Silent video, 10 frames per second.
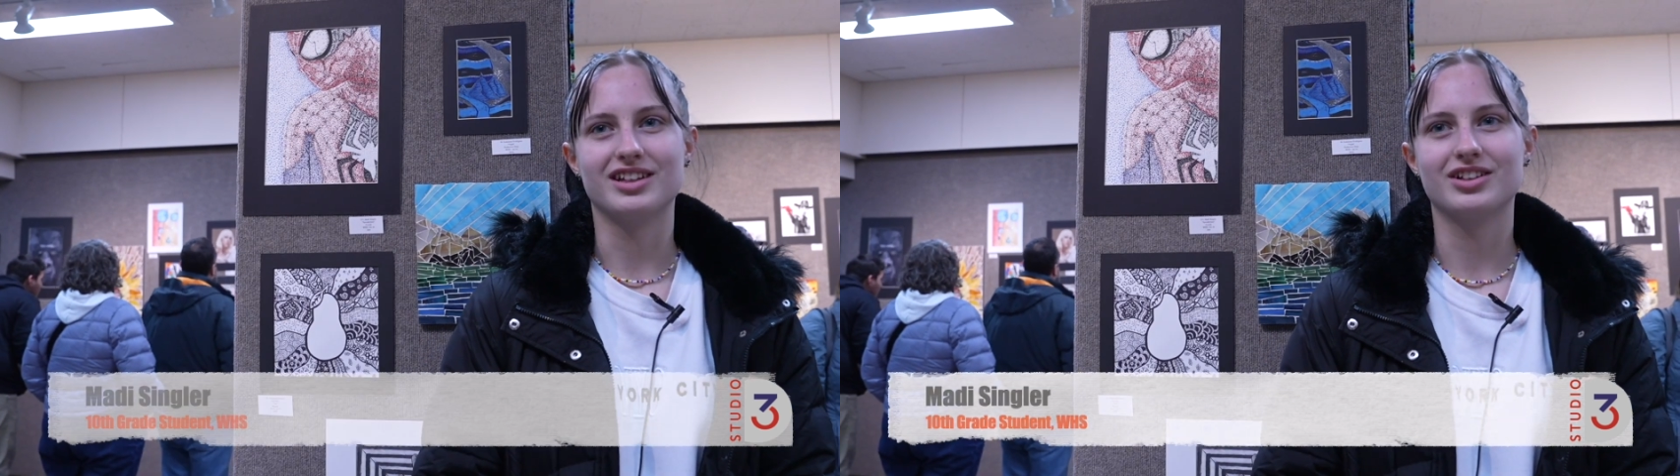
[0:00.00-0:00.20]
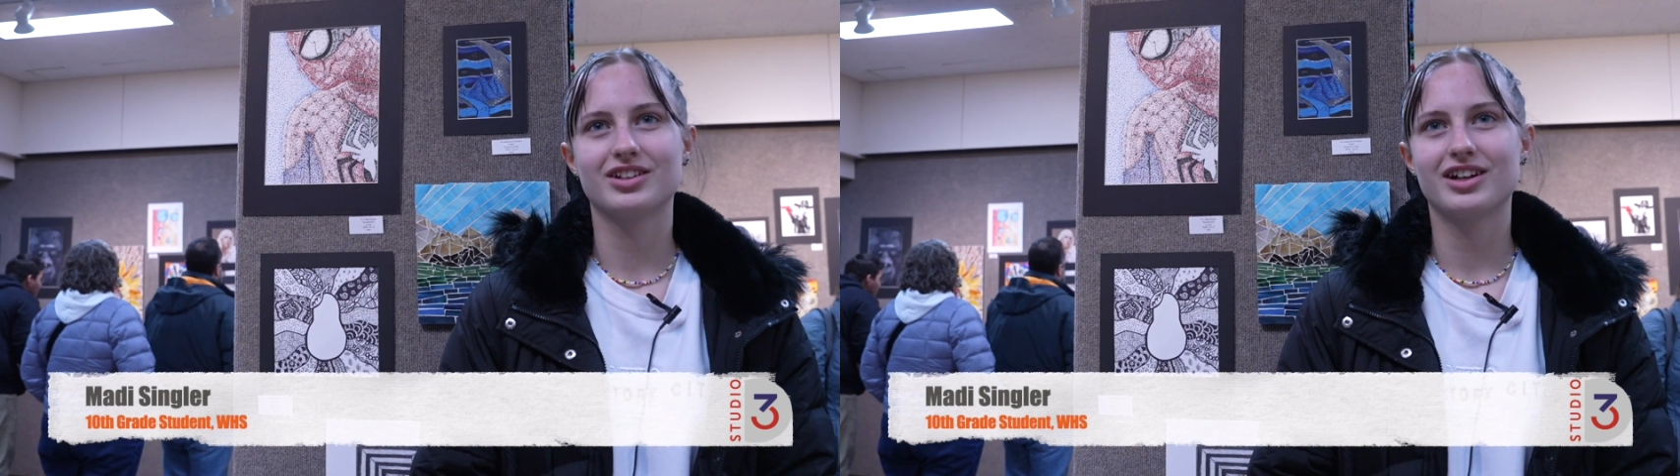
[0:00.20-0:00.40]

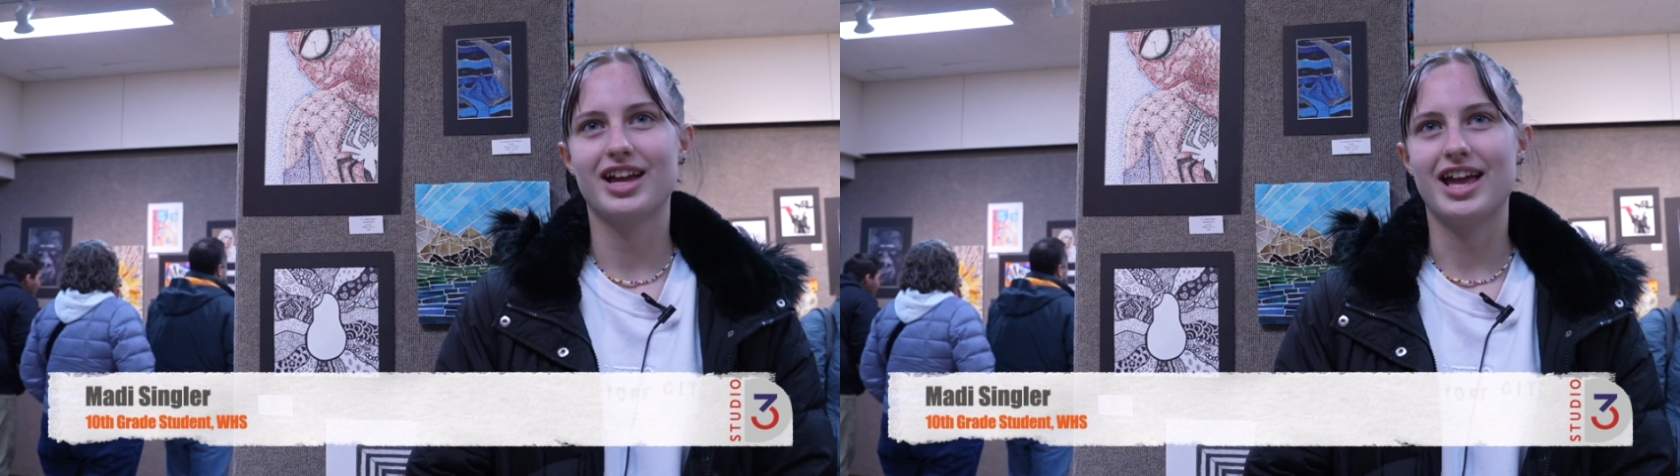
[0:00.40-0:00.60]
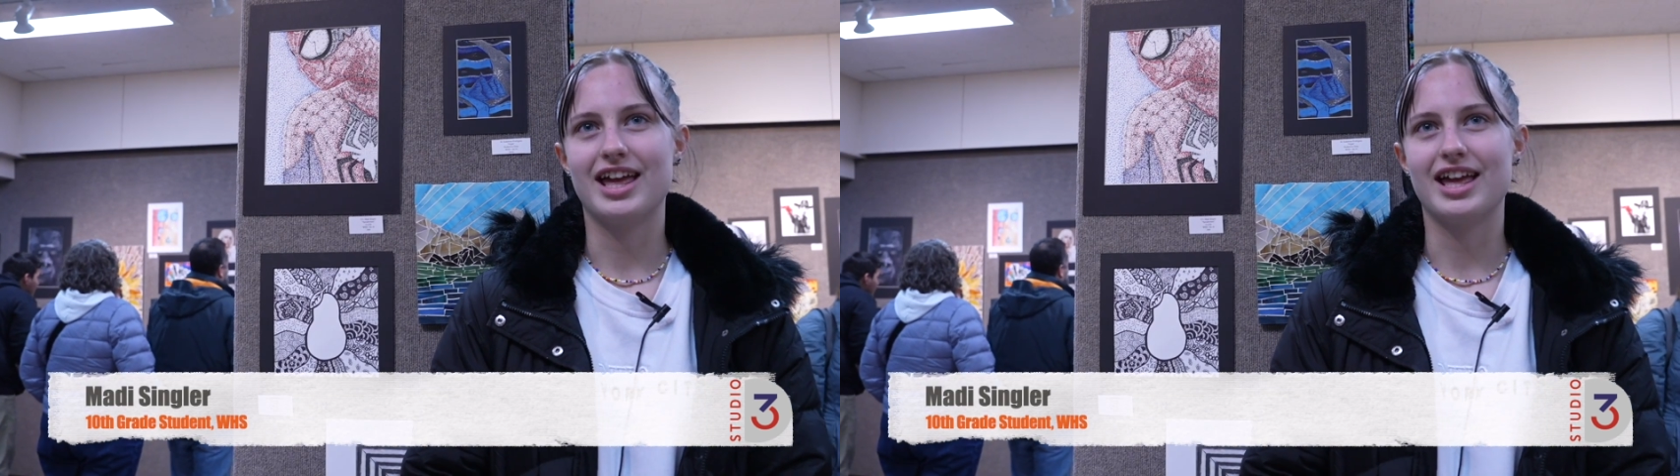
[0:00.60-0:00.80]
Singler,
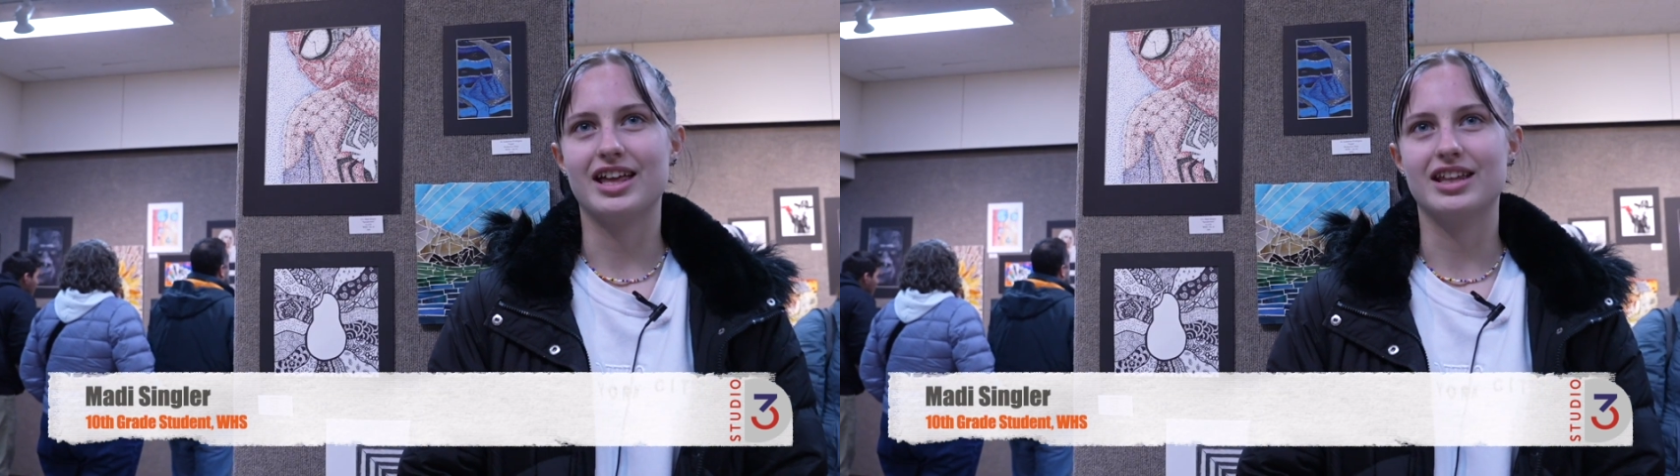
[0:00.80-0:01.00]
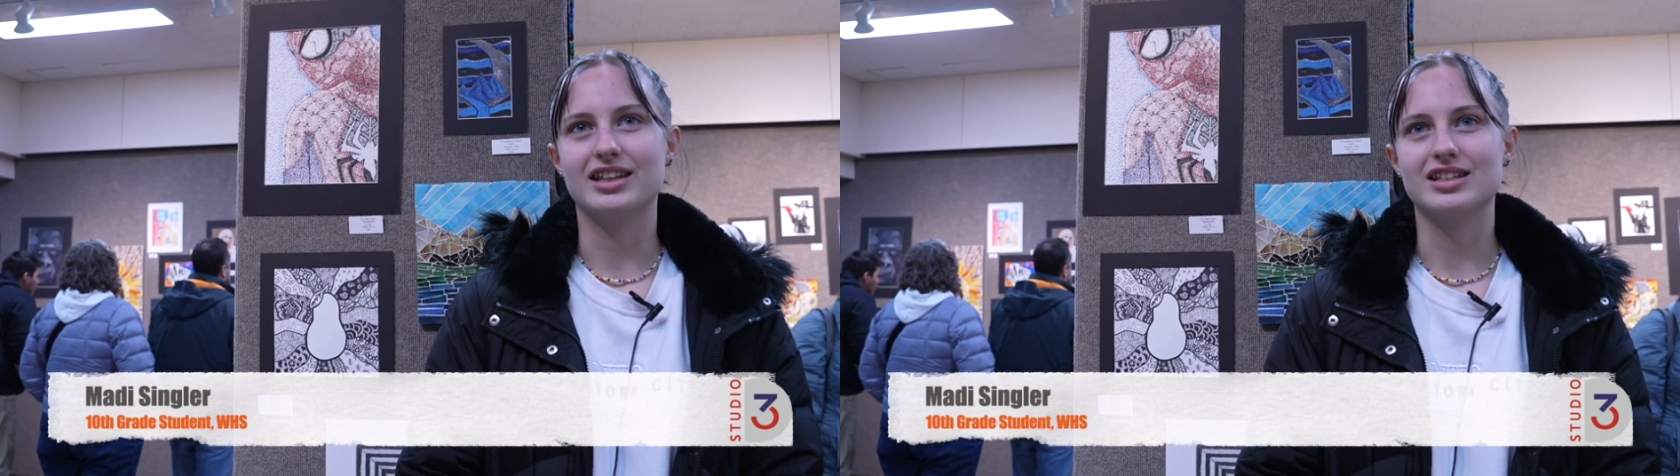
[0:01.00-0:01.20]

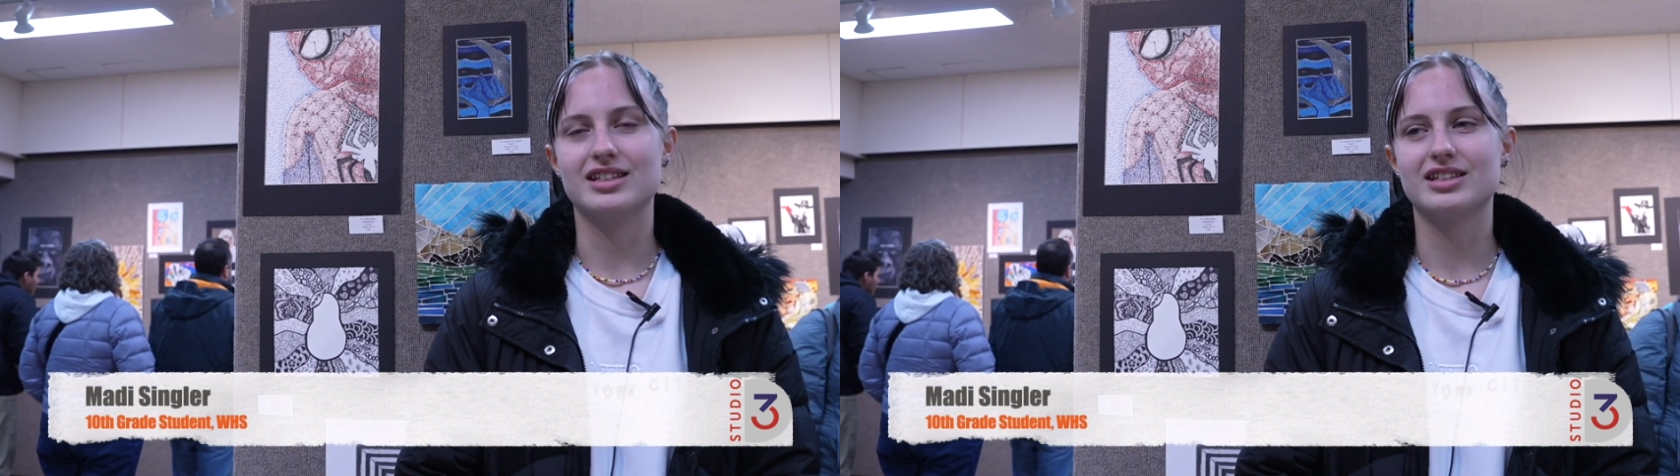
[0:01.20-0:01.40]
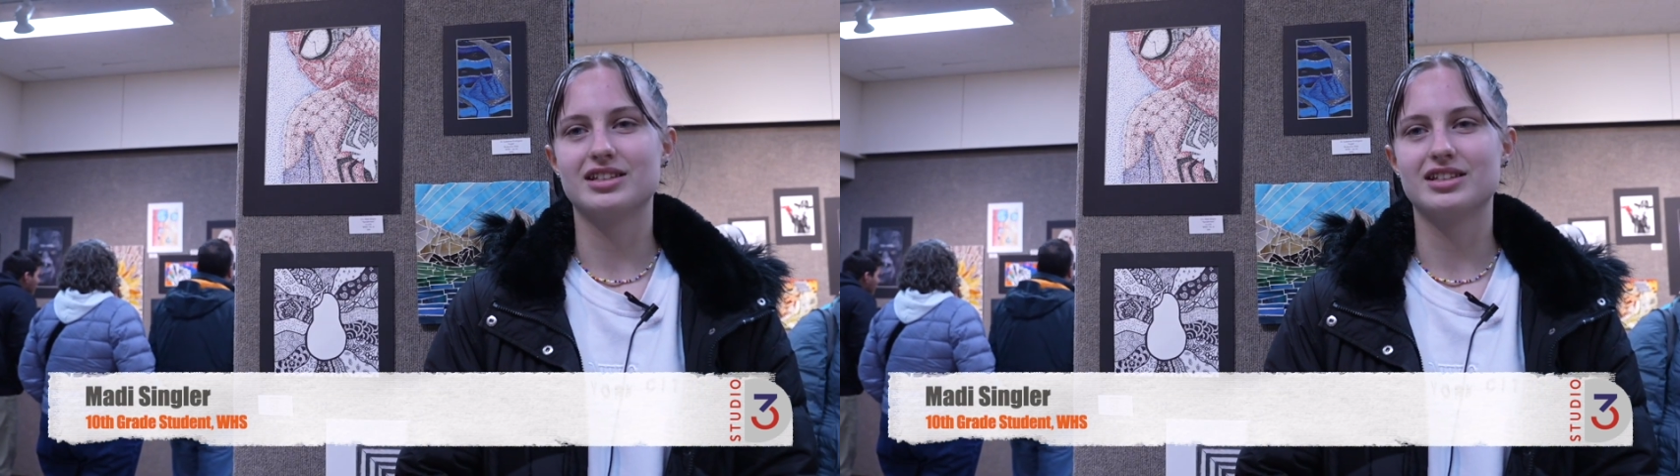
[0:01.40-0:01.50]
and